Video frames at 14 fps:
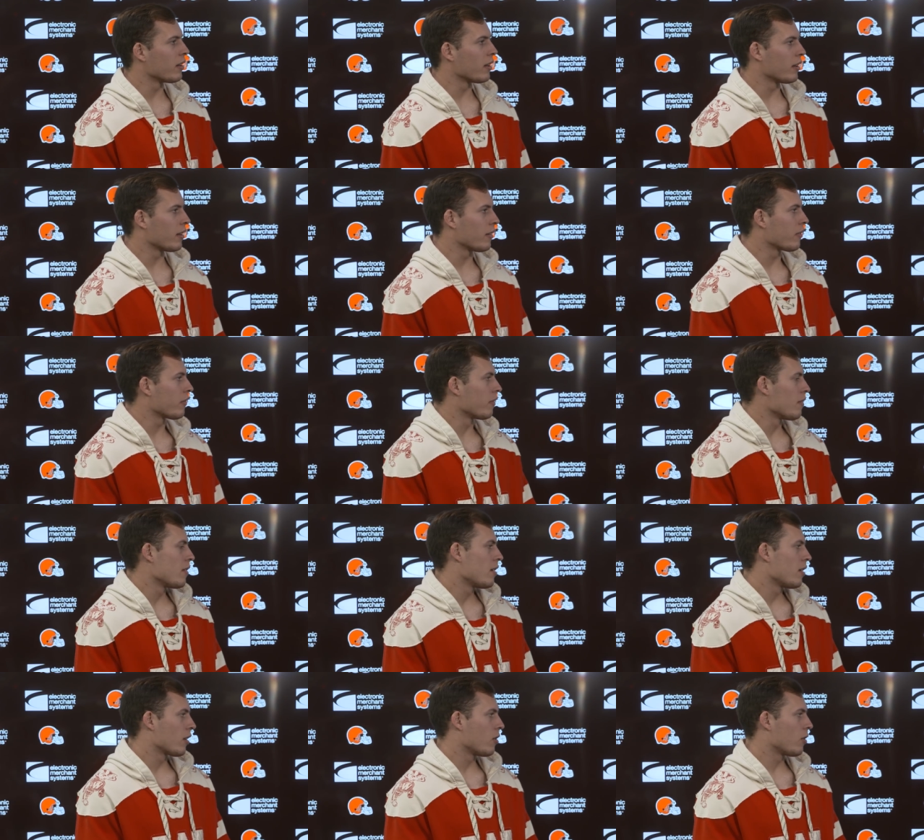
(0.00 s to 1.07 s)
Uh, if
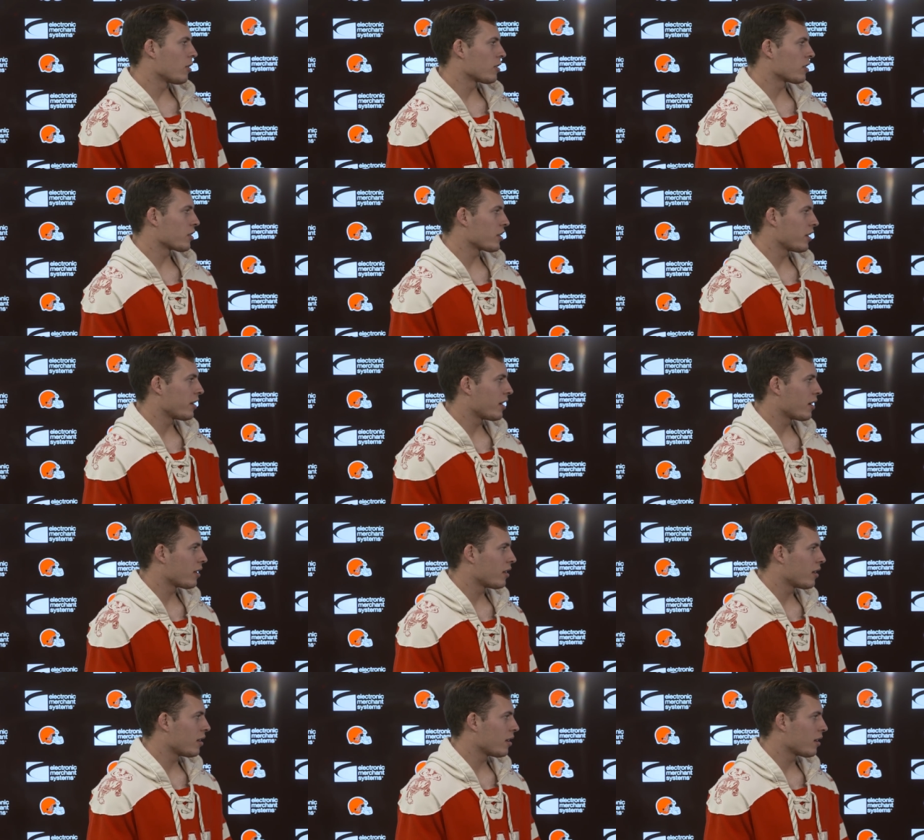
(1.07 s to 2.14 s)
corners are shutting down
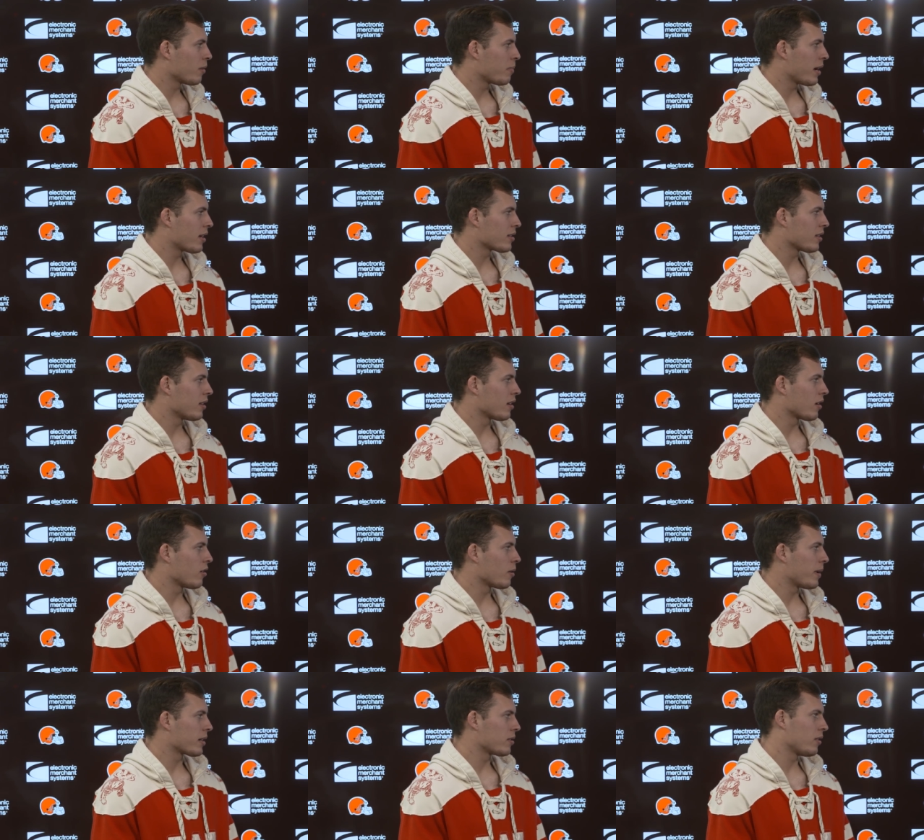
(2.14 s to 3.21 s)
the, the passing and the
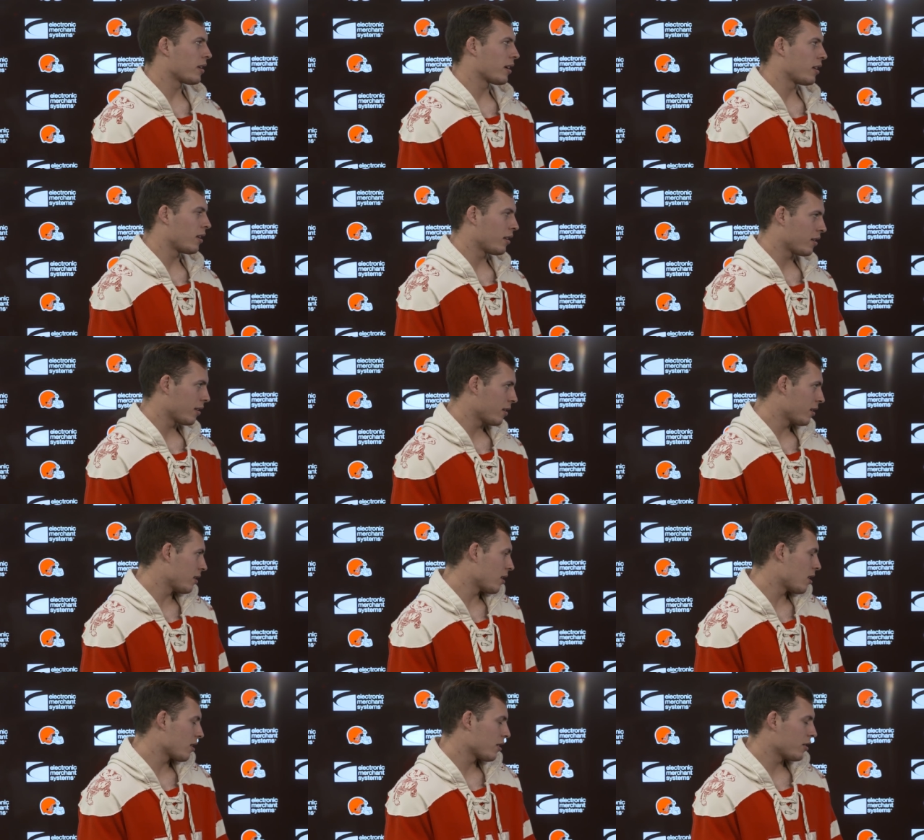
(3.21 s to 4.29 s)
quarterback pulling it uh,
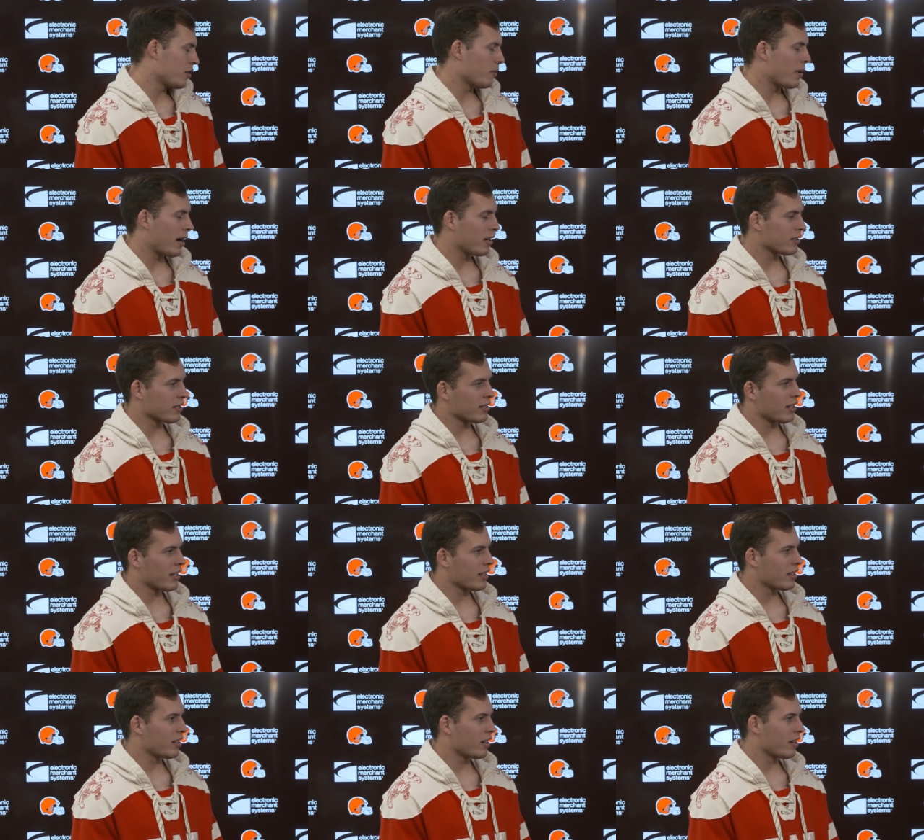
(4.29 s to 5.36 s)
longer, you know Myles is going to
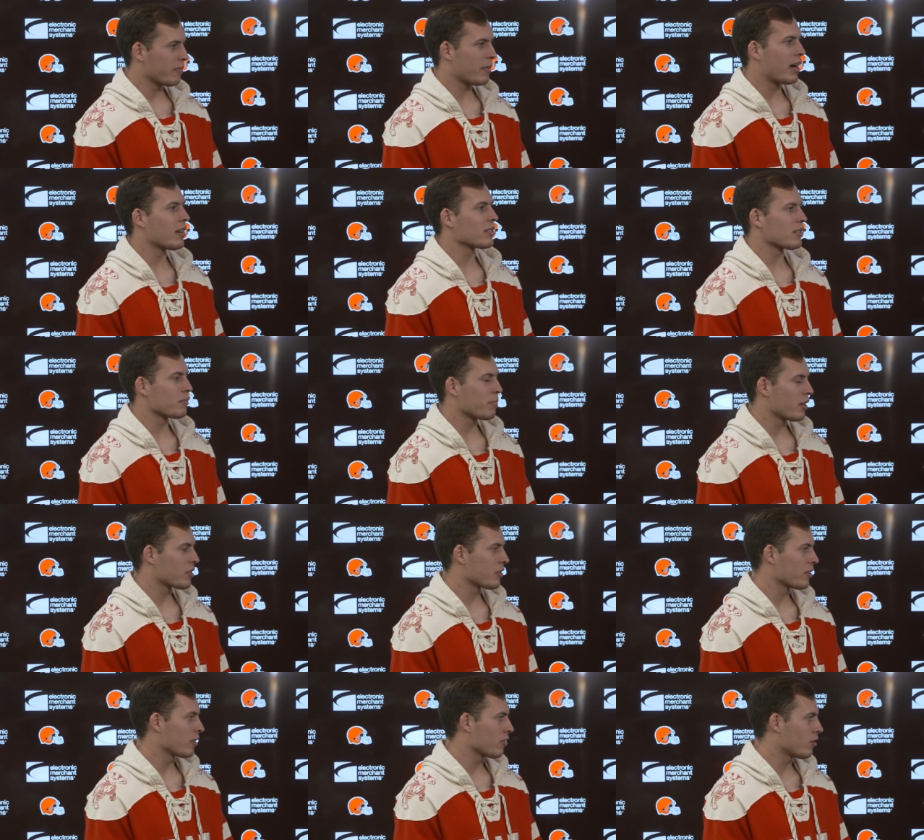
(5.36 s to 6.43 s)
get there. If Myles is
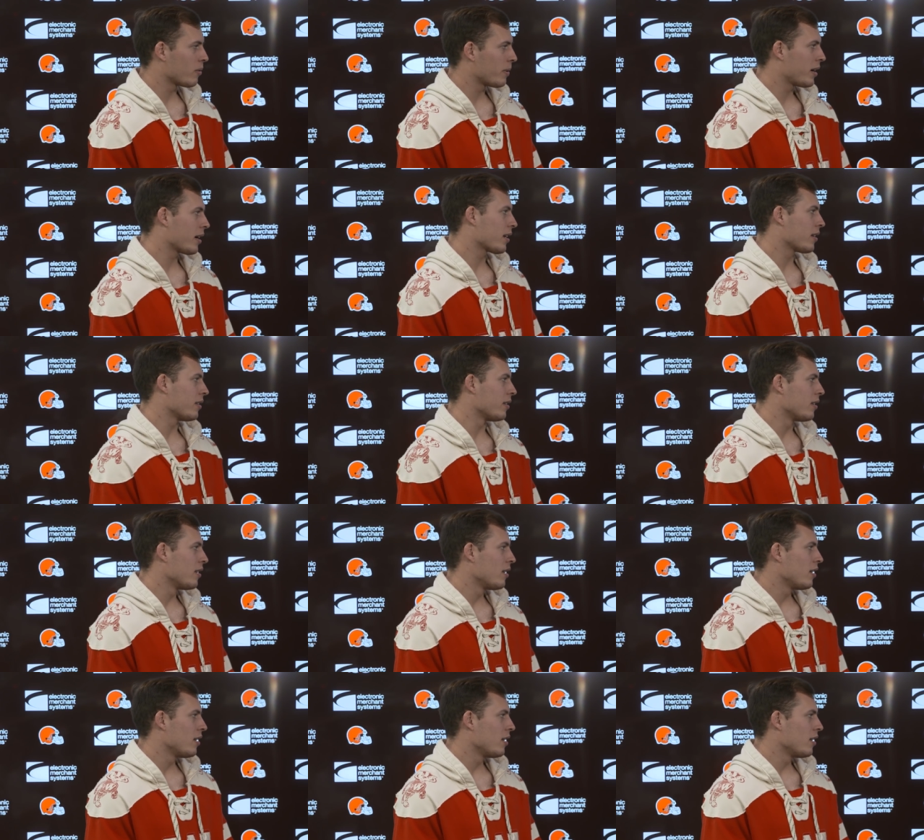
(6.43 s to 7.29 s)
pressuring the quarterback and